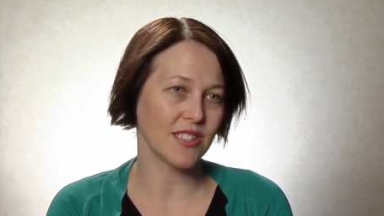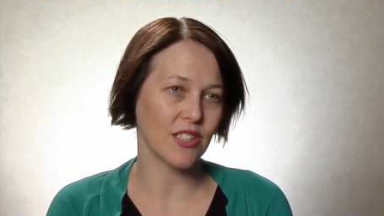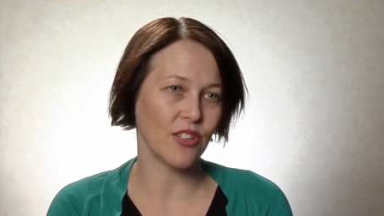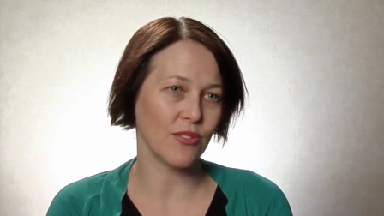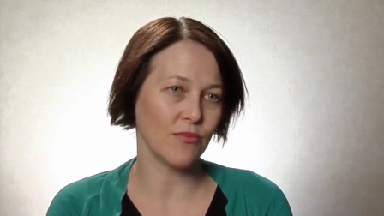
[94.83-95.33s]

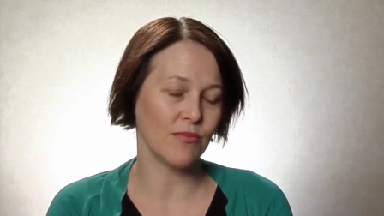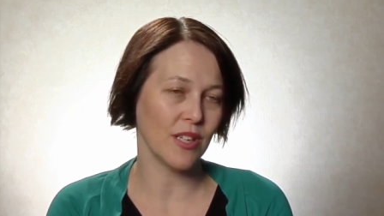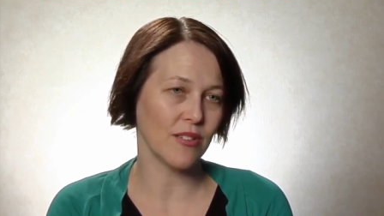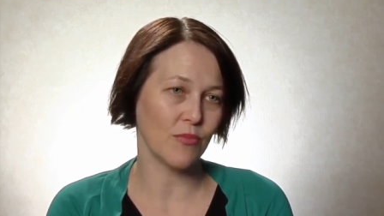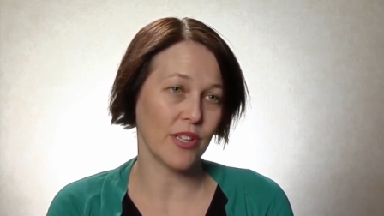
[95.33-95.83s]
So, you
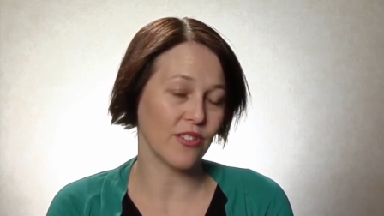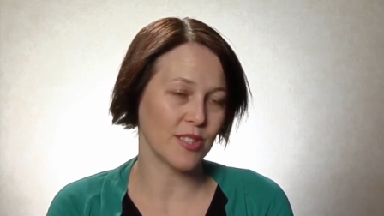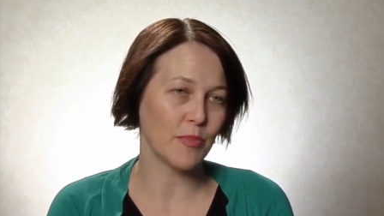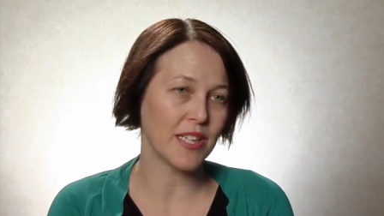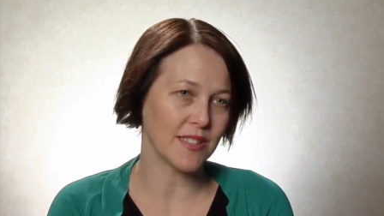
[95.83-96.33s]
know, whether
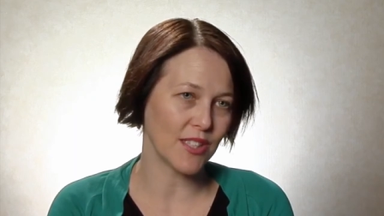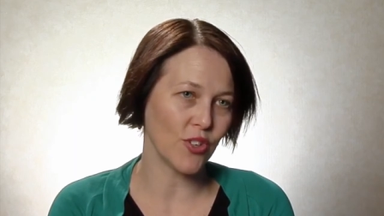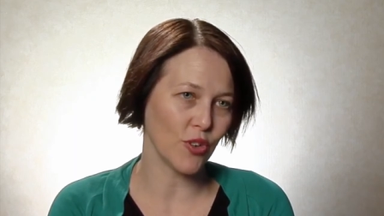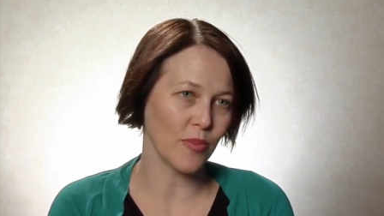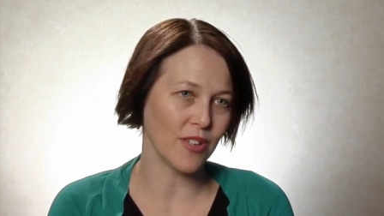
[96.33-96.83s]
it's better
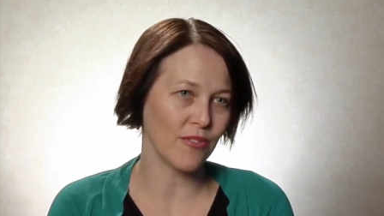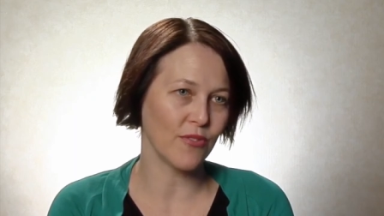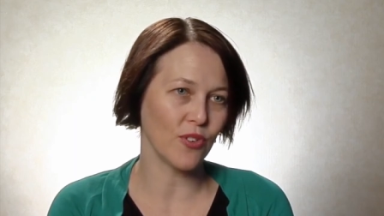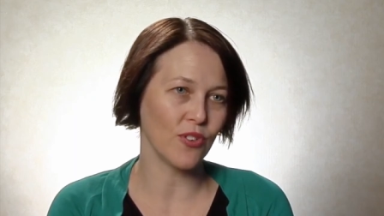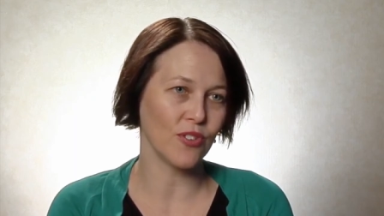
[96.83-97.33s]
securement
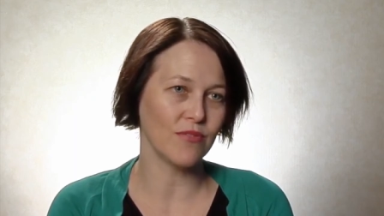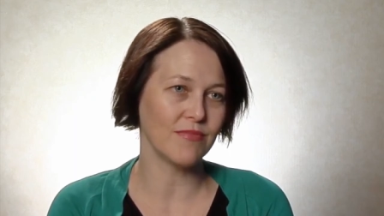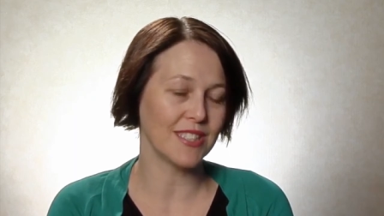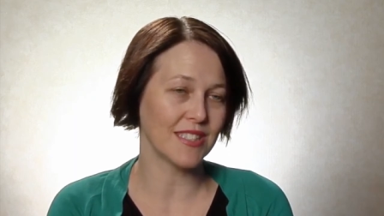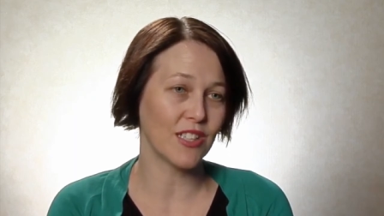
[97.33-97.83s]
for
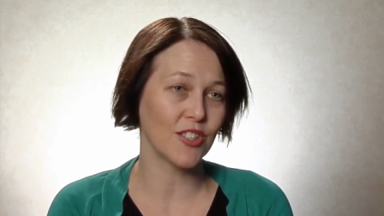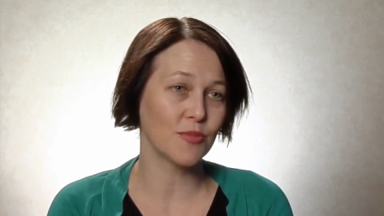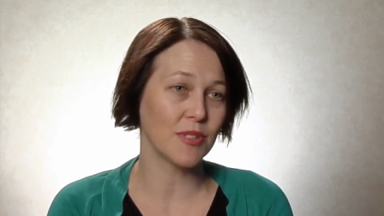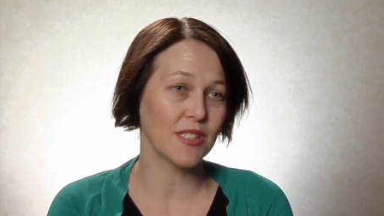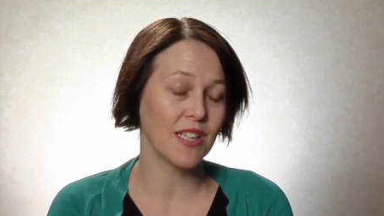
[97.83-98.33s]

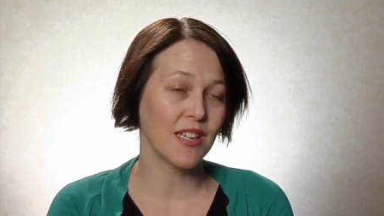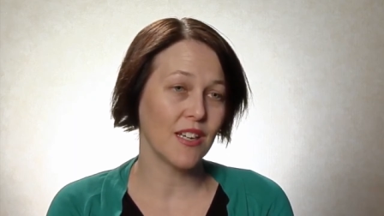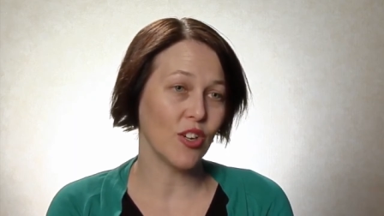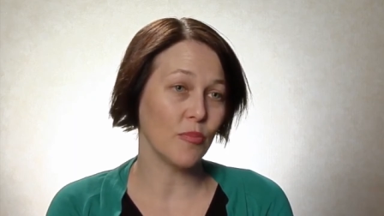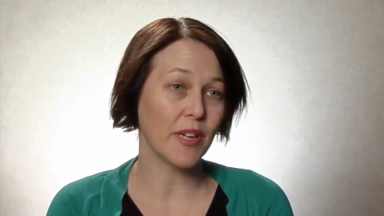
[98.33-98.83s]
dislodgement
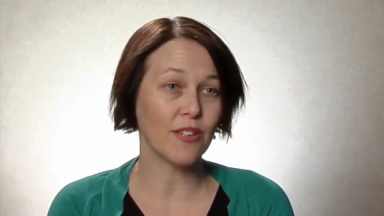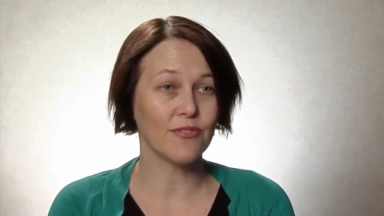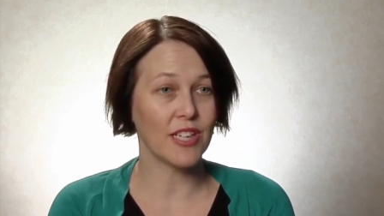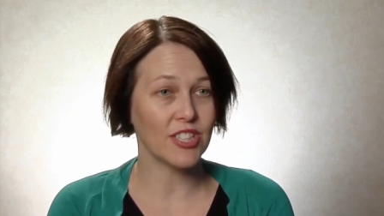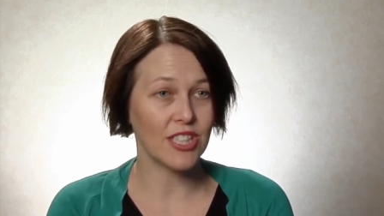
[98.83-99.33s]
or better
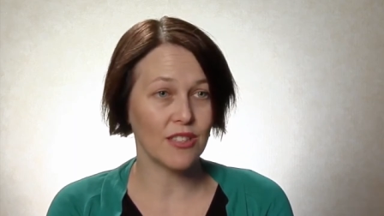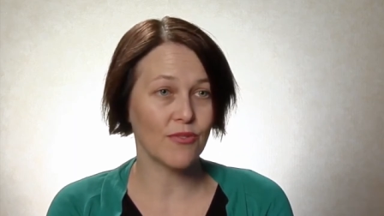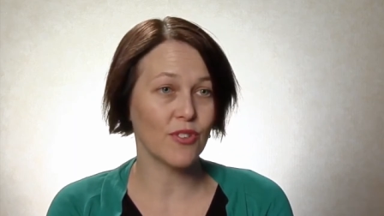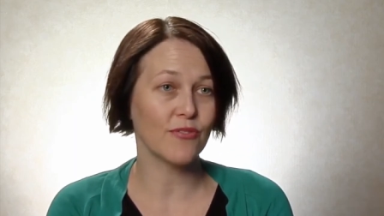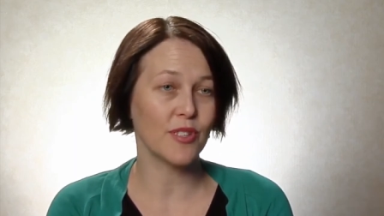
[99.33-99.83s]
flushing
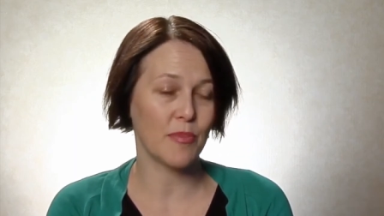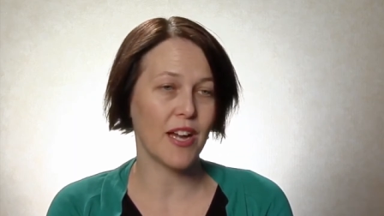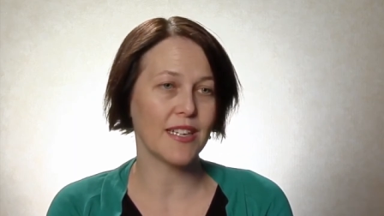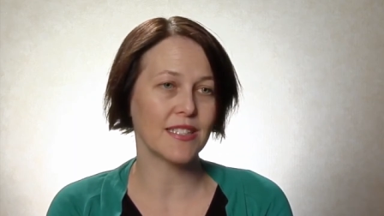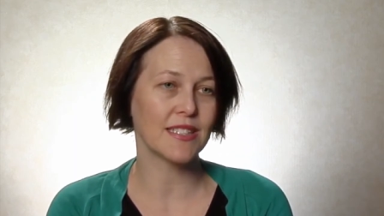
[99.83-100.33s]
for
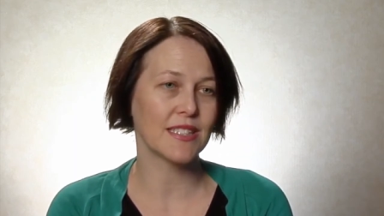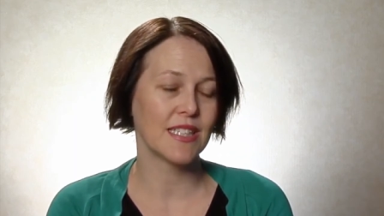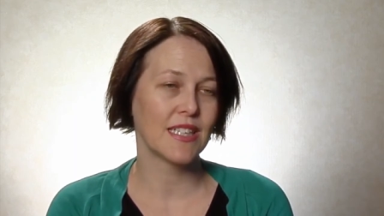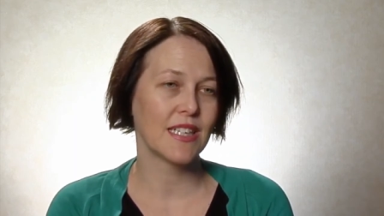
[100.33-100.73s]
phlebitis,